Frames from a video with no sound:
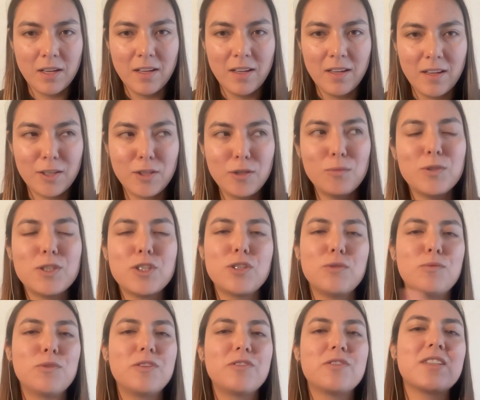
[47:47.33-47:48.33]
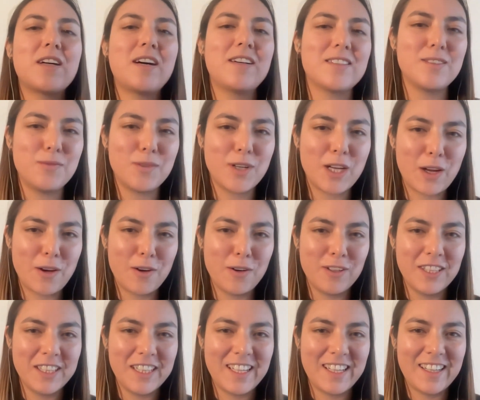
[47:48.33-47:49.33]
you wish you would have started way
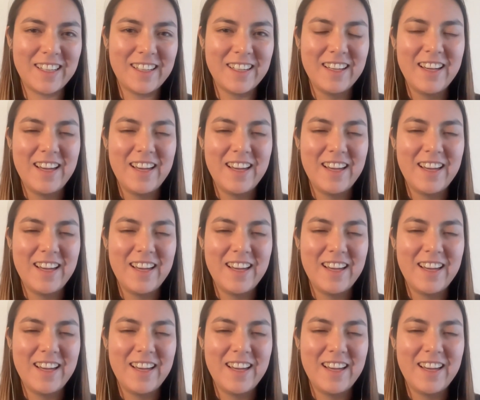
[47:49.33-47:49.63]
earlier,